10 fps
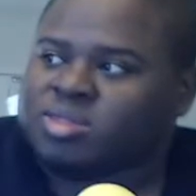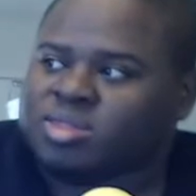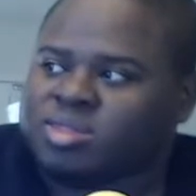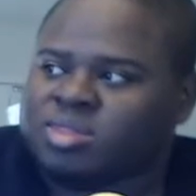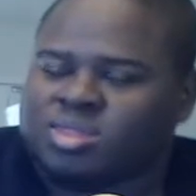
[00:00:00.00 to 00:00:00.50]

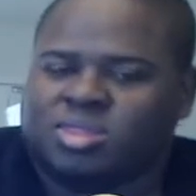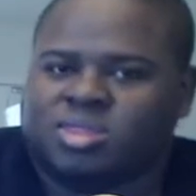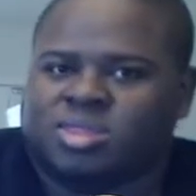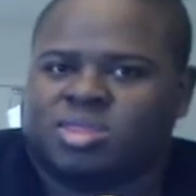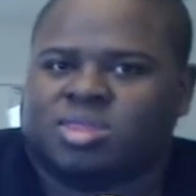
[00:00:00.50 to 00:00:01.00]

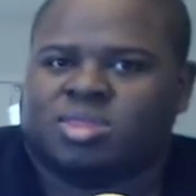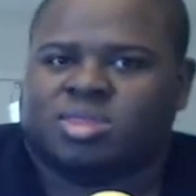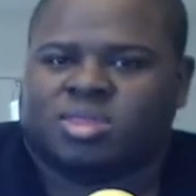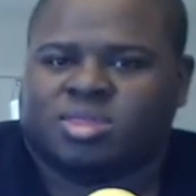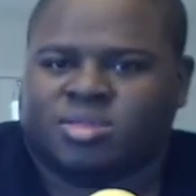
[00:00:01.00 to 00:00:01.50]

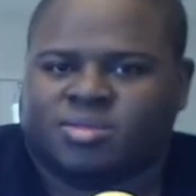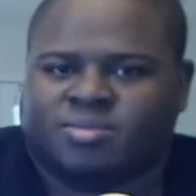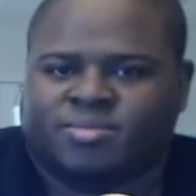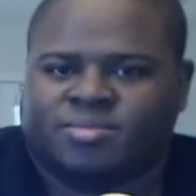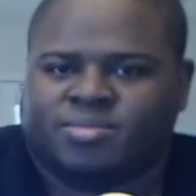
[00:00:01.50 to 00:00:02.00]

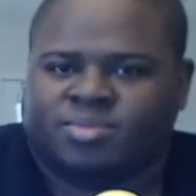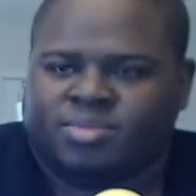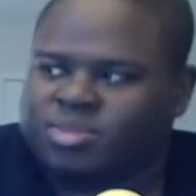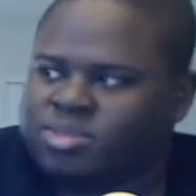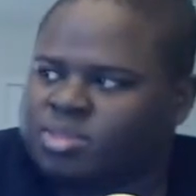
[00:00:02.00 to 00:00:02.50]

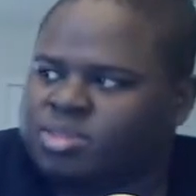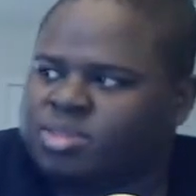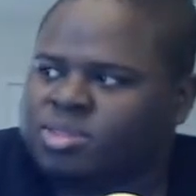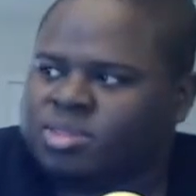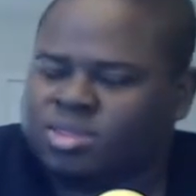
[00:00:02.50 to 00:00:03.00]

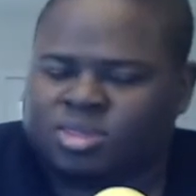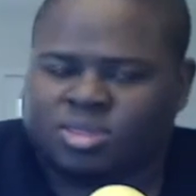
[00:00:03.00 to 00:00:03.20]
[no speech]